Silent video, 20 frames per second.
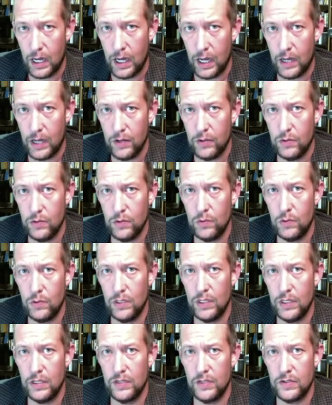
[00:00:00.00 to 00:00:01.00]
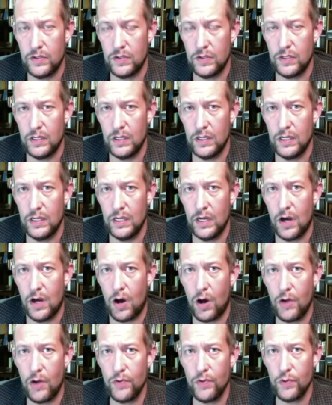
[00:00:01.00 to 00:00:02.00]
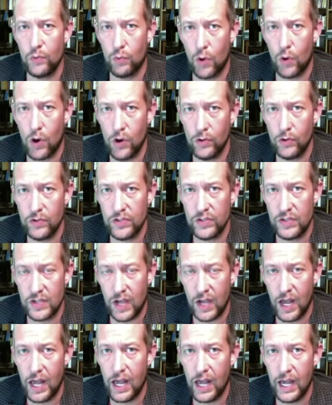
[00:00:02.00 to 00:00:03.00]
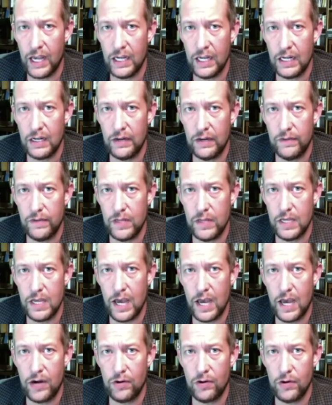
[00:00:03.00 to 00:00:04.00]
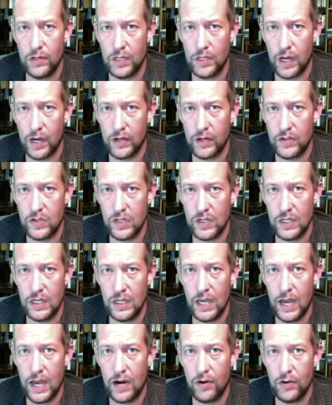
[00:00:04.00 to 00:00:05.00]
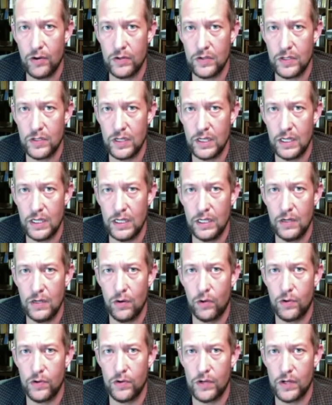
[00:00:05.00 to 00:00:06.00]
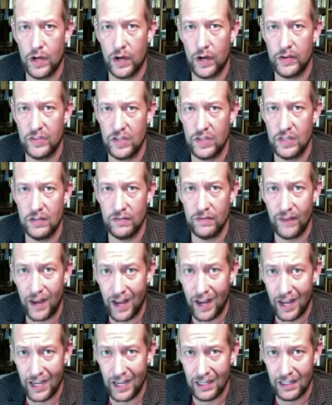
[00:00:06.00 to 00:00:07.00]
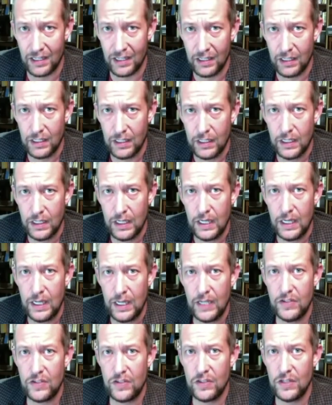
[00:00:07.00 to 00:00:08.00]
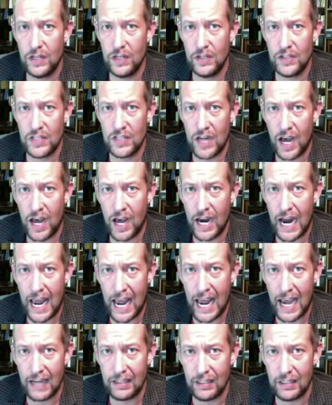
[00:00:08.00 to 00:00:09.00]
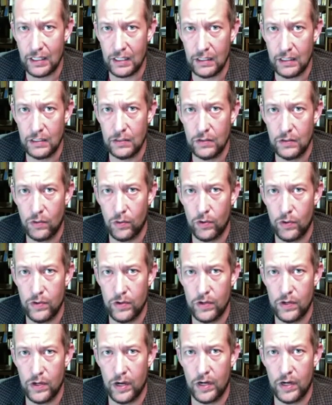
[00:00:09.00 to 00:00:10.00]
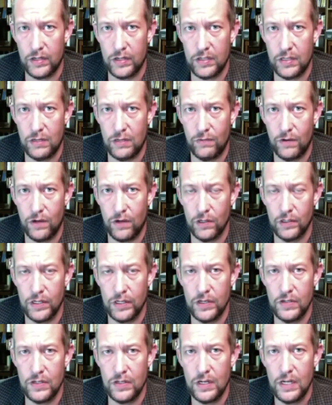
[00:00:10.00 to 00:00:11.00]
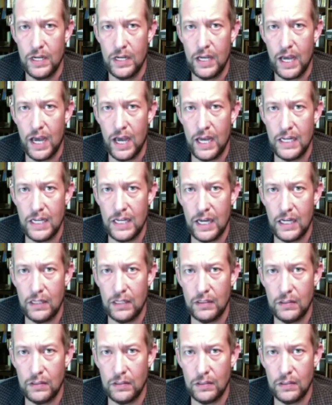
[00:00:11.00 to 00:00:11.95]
who is on the wrong side of the heterodoxy, heresy, orthodoxy divide. He's not acting orthodox at the very least, and yet